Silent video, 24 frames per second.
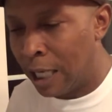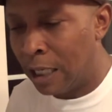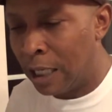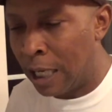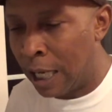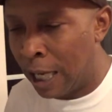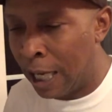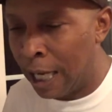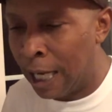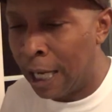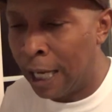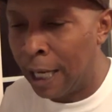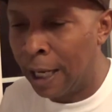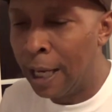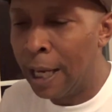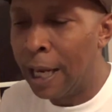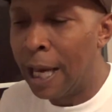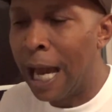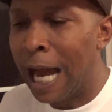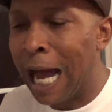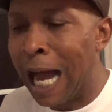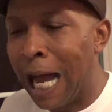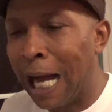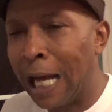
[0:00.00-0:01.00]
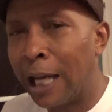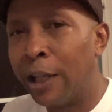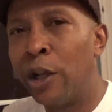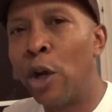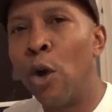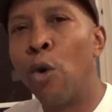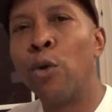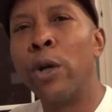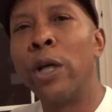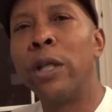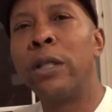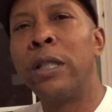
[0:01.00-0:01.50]
yeah, I
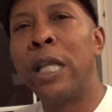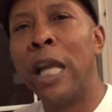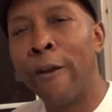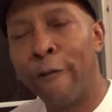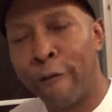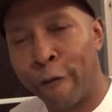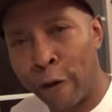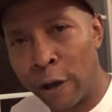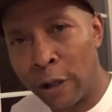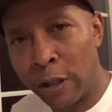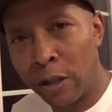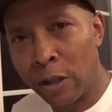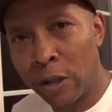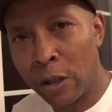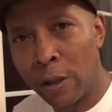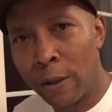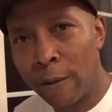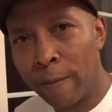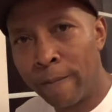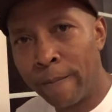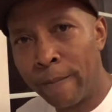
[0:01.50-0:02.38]
know the difference.